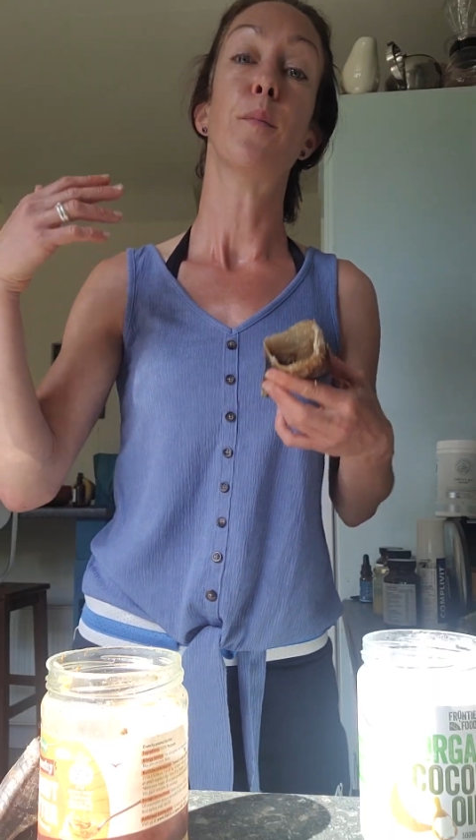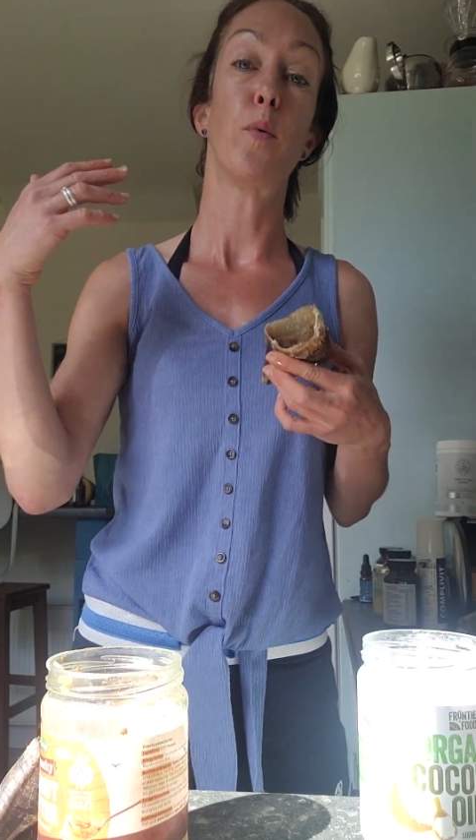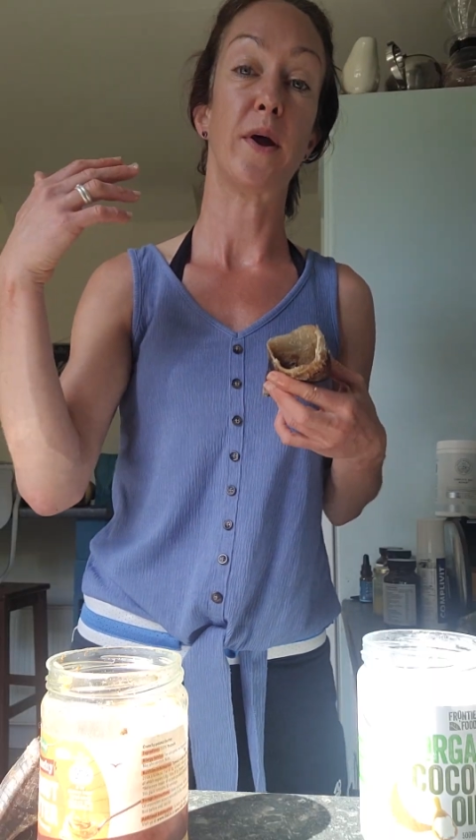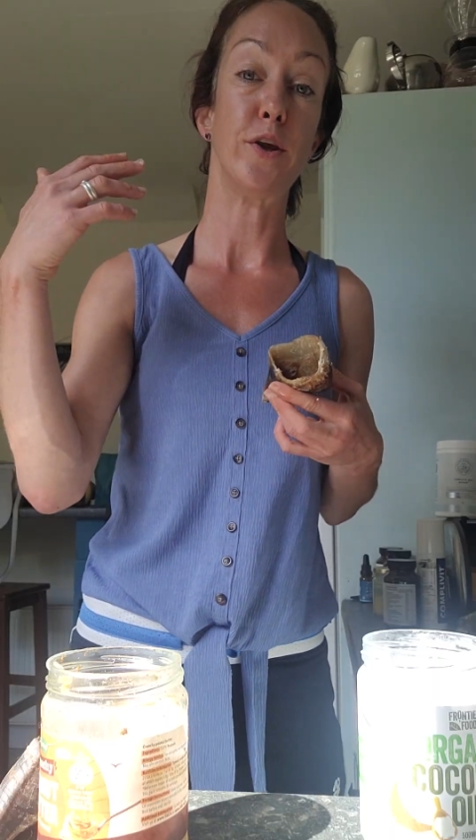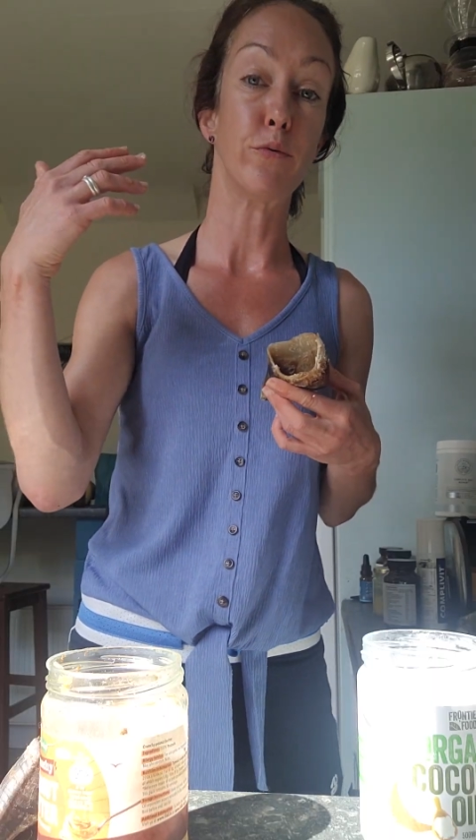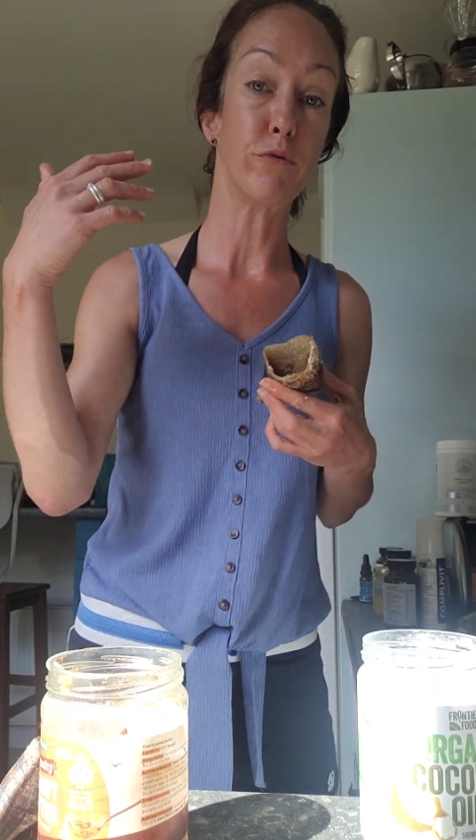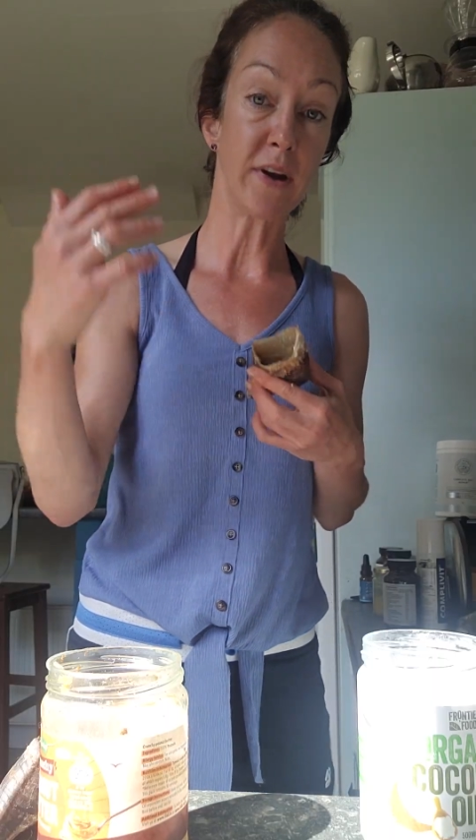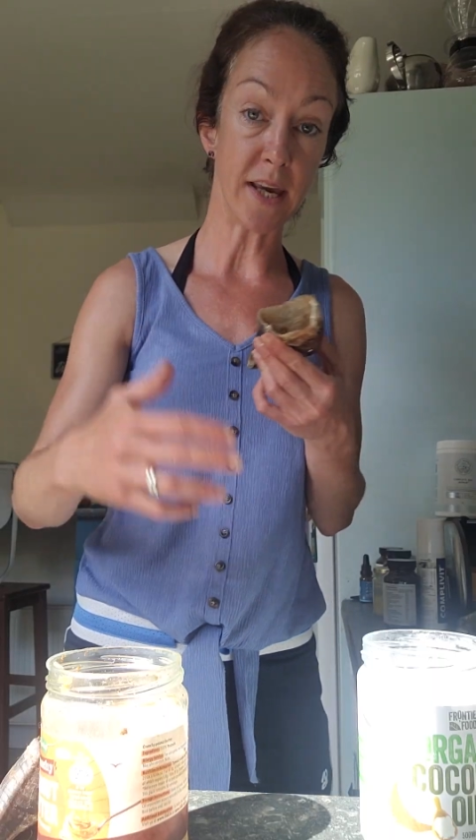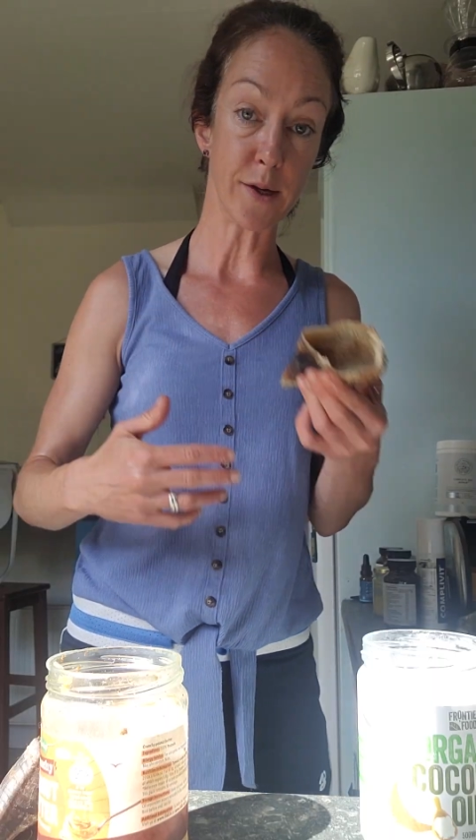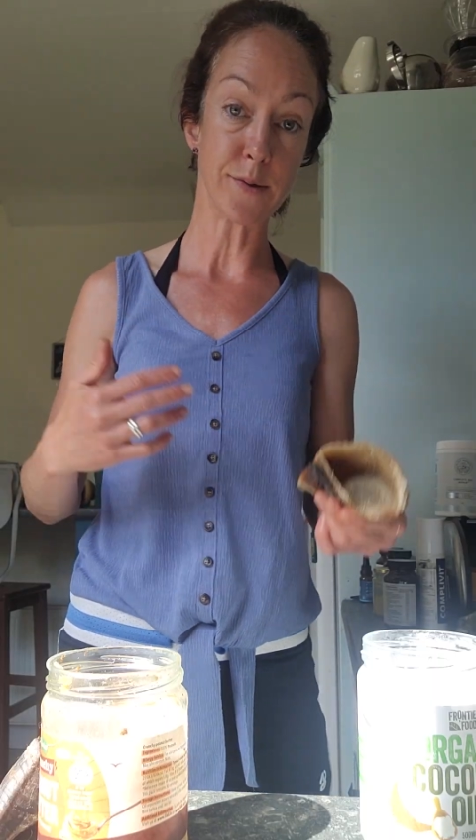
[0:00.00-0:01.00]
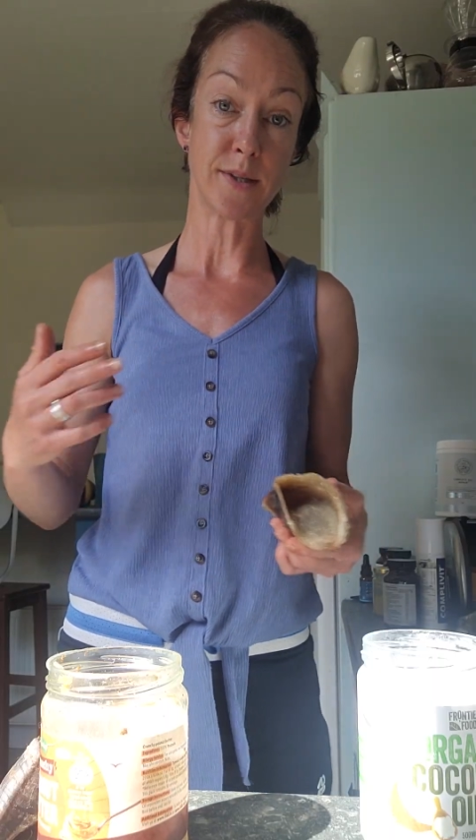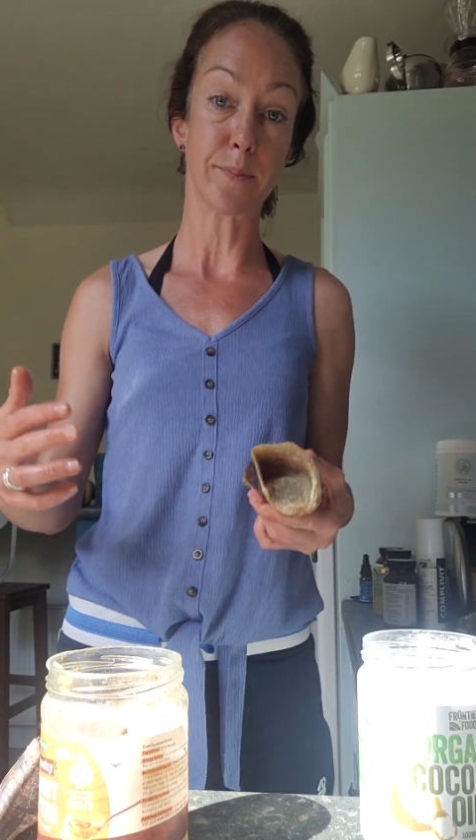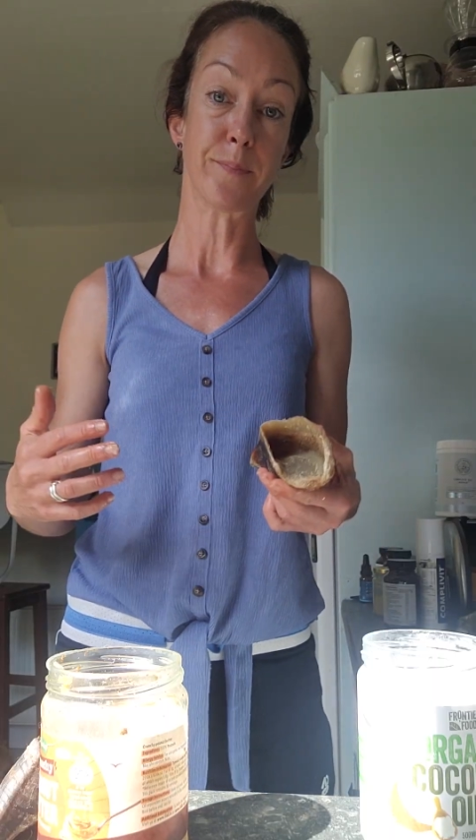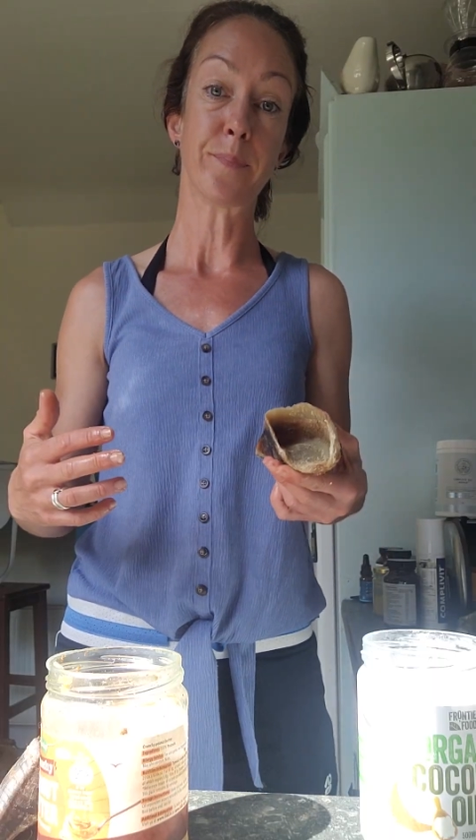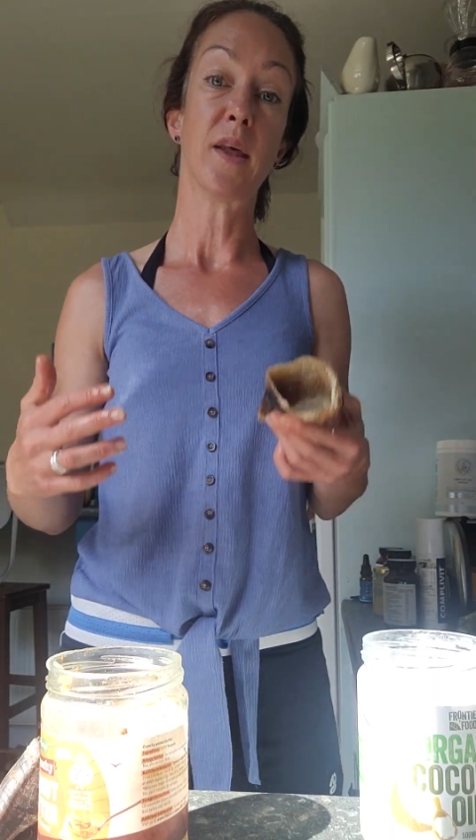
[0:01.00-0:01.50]
but when you reuse
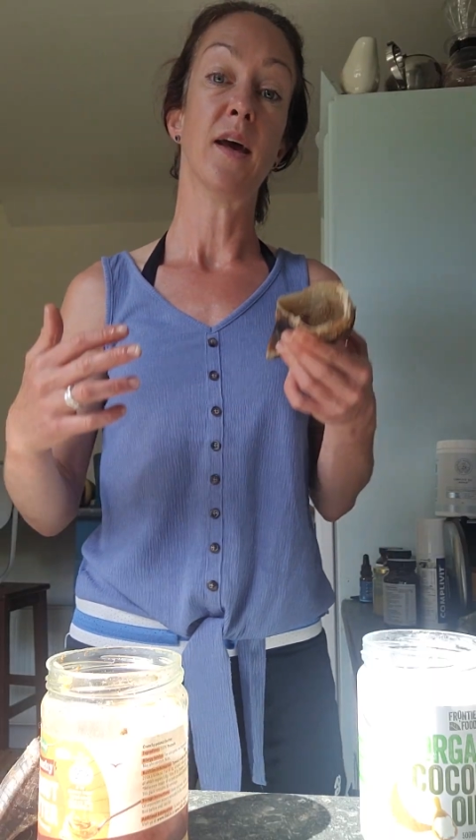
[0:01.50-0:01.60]
them